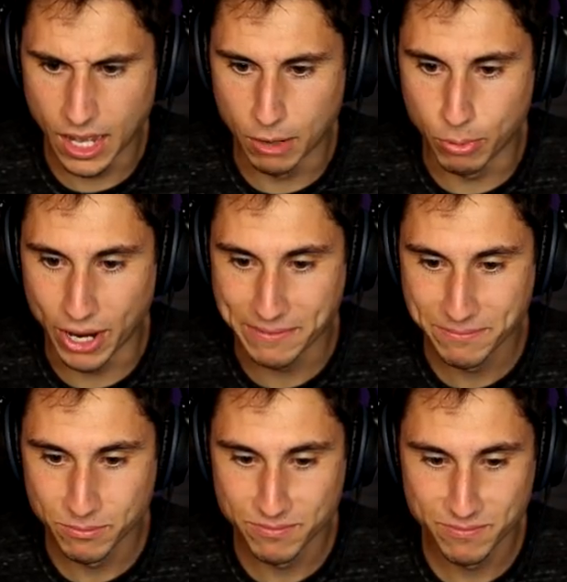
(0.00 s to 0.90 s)
Oh boy.
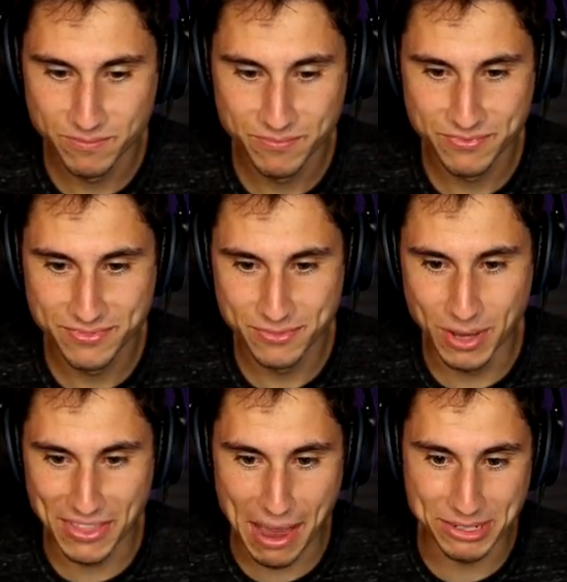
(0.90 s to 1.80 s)
What?
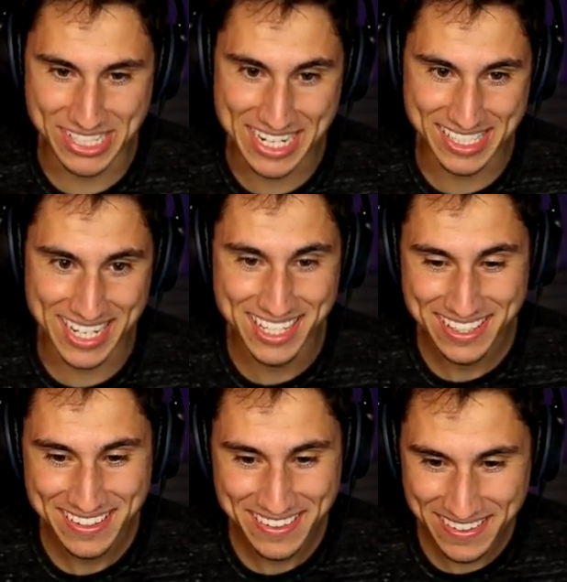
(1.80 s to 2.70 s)
Well, that was easy.
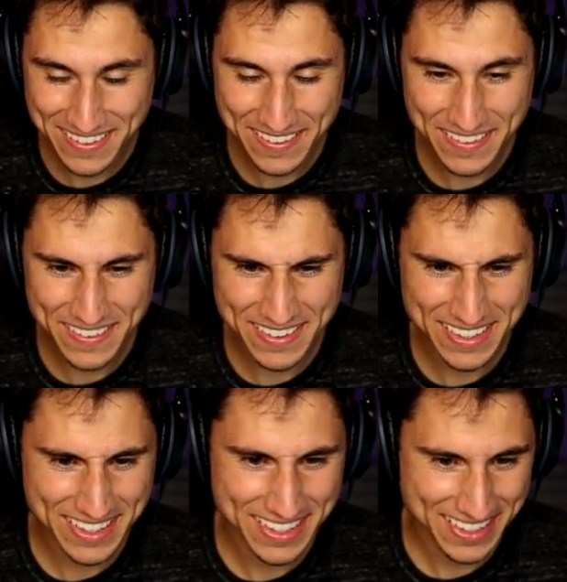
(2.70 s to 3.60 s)
What? I
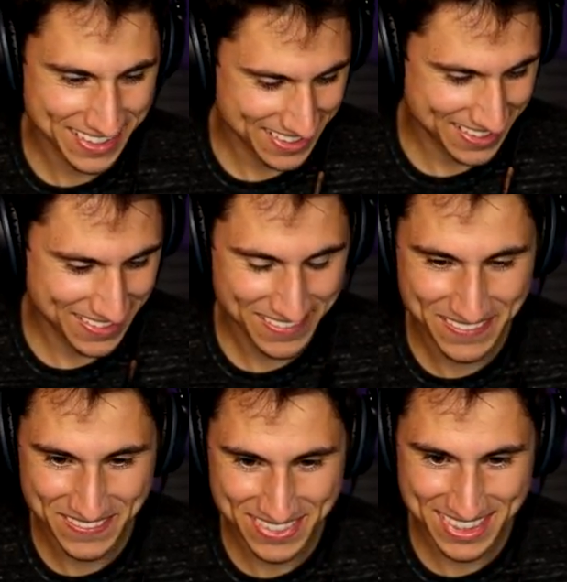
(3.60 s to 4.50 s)
got the hammer,
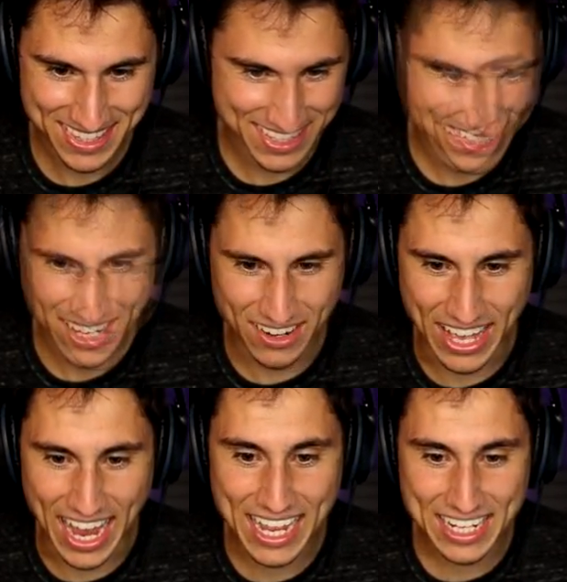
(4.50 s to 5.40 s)
baby.
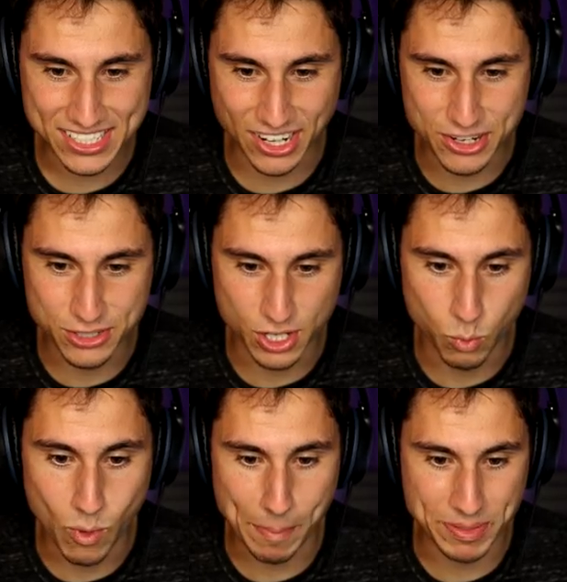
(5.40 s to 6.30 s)
Okay, I gotta start
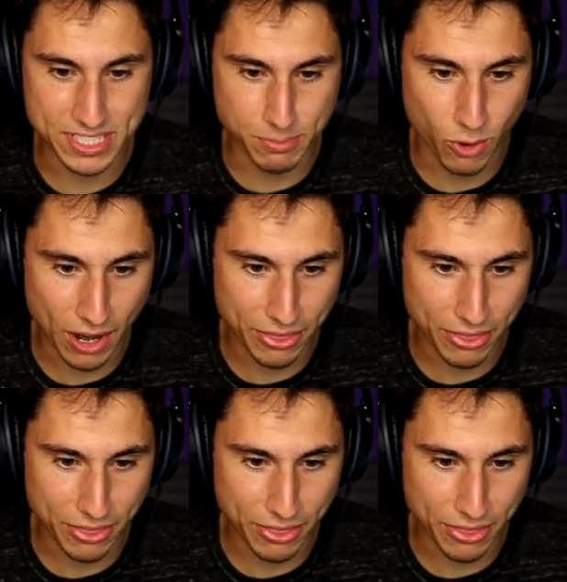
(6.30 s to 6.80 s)
using weapons more, I